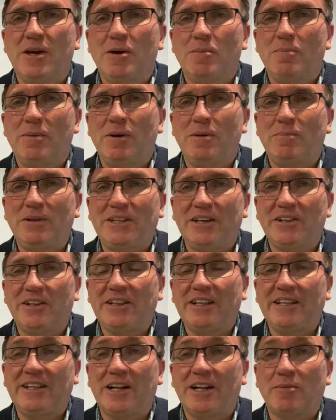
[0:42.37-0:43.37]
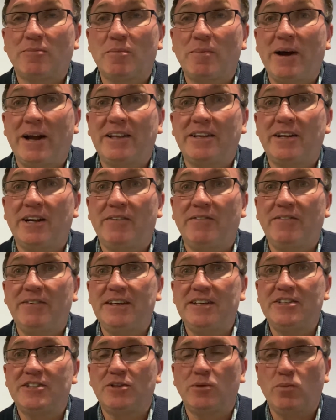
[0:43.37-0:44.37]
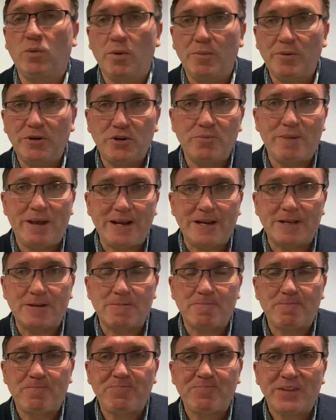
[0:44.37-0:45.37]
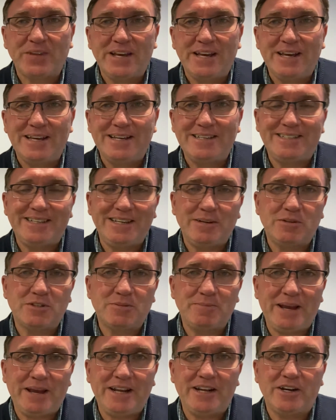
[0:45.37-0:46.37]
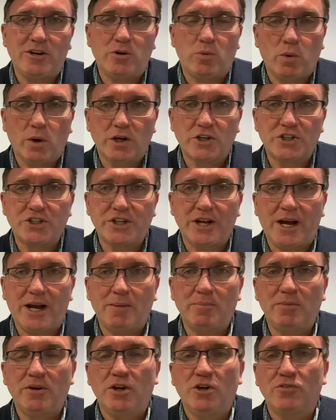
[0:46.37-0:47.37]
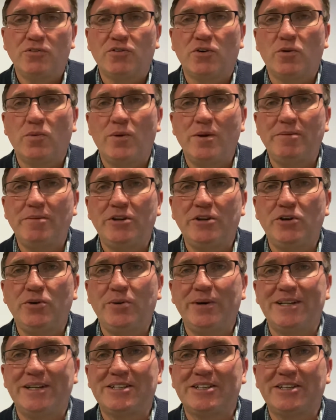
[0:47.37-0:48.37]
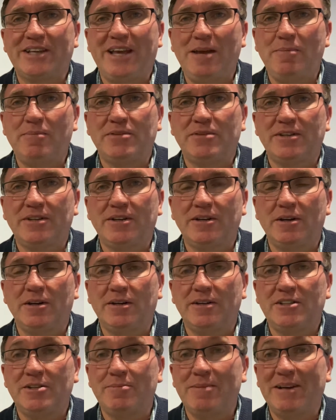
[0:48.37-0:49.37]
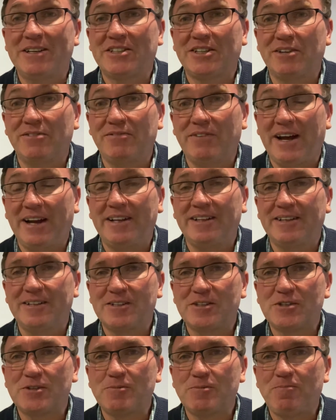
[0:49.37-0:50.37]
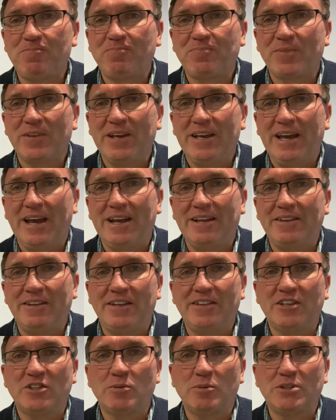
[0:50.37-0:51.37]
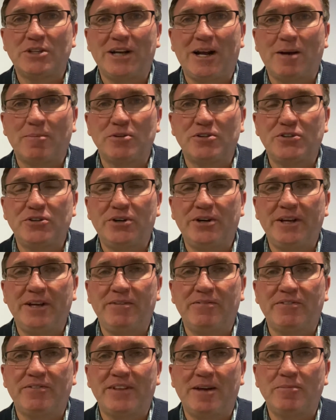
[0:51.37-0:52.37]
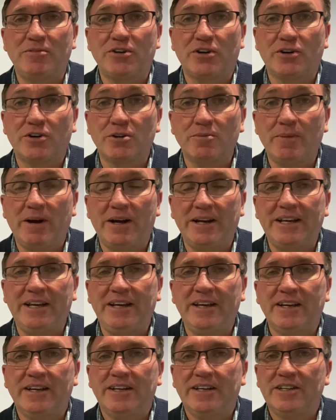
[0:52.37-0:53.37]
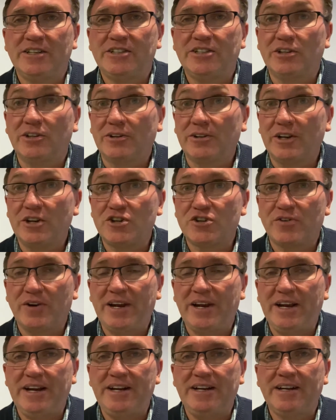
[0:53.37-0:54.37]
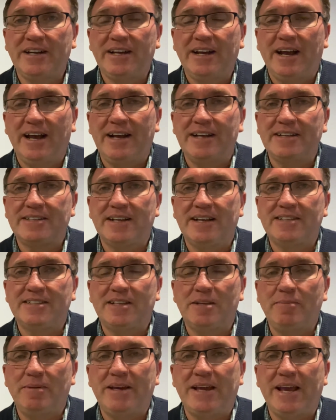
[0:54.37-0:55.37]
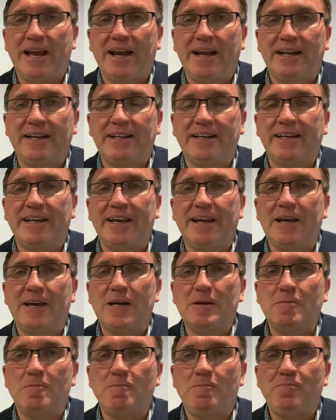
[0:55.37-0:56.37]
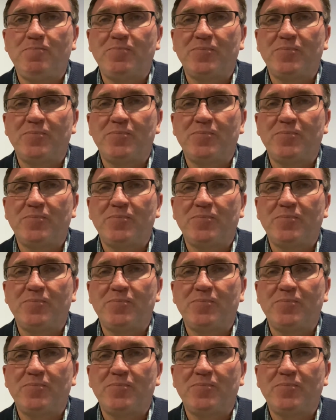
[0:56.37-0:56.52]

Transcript: But, but the other thing that I'm reminded of is the woman who made it. You see, it was made at a workshop for women who had escaped uh, domestic violence. And, and this was an opportunity for them to earn money, to learn a trade as, as they began again.